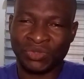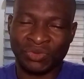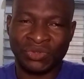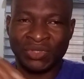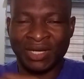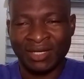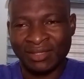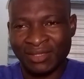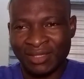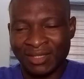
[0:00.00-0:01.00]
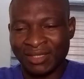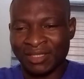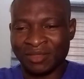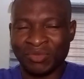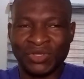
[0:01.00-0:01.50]
which we'll look at
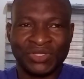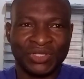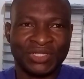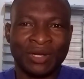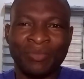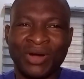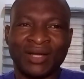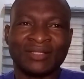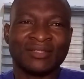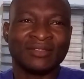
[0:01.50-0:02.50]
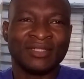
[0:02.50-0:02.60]
in a much later part.